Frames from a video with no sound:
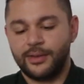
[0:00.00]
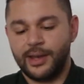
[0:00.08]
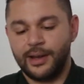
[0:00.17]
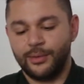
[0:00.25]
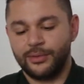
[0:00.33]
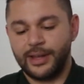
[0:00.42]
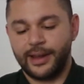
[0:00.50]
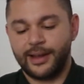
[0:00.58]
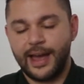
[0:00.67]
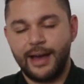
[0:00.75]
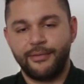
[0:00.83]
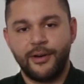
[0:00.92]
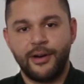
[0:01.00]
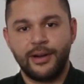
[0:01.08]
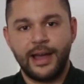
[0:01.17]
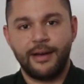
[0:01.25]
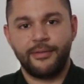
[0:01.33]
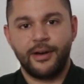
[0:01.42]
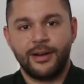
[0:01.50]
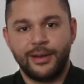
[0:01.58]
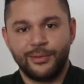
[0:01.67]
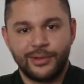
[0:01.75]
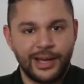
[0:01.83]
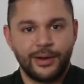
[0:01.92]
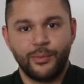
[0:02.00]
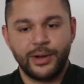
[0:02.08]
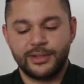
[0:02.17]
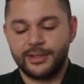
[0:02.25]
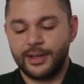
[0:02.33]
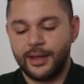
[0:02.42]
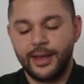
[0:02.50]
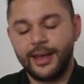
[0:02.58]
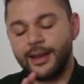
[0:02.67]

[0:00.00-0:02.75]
and it was like half on, and kind of wedged together.